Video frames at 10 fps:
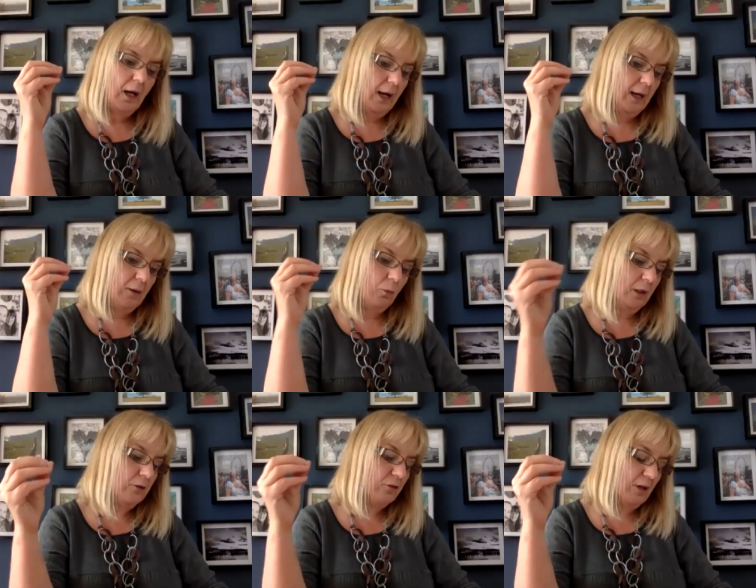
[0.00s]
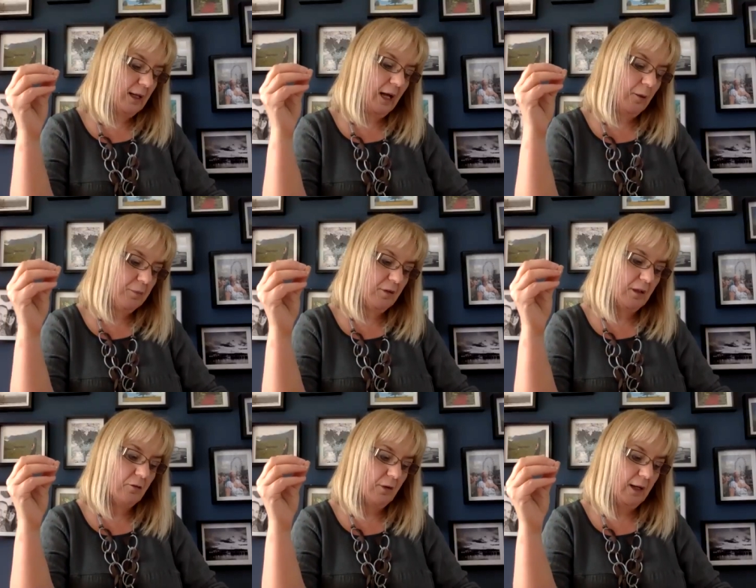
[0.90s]
Will your data help
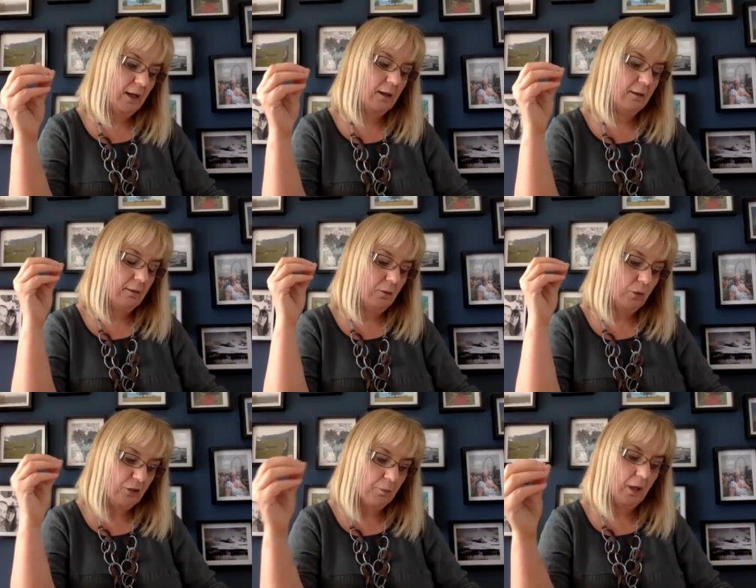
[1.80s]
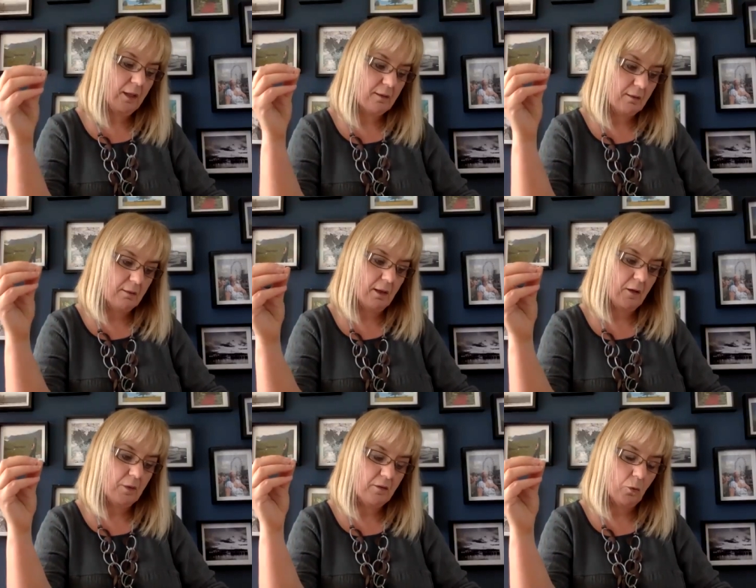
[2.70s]
identify which markets and
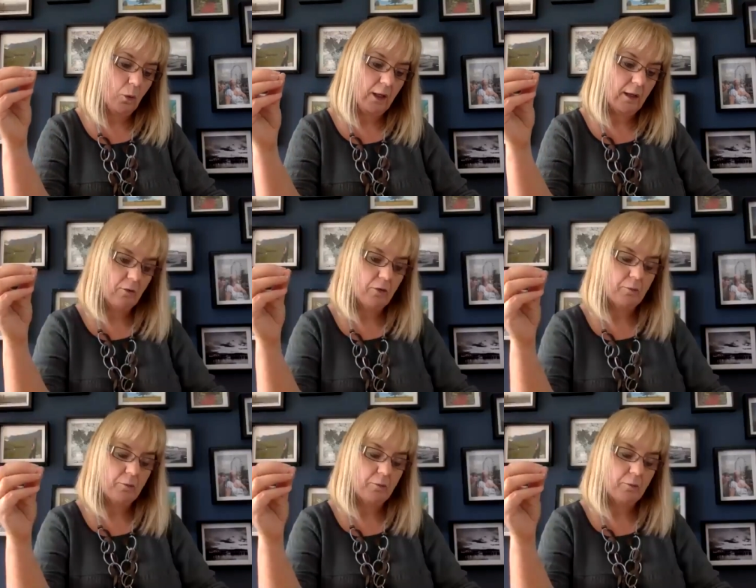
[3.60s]
segments are working